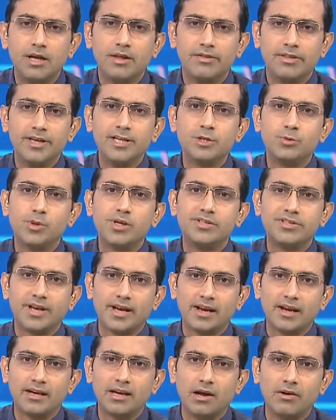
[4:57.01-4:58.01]
things will
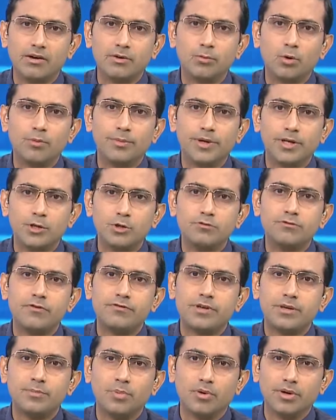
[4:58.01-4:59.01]
settle down. It won't be a
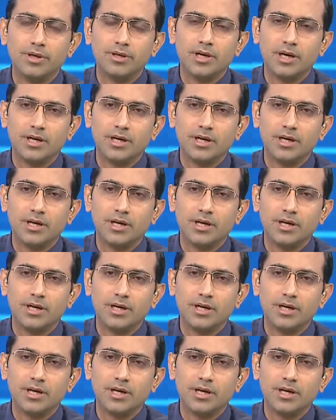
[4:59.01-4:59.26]
250-point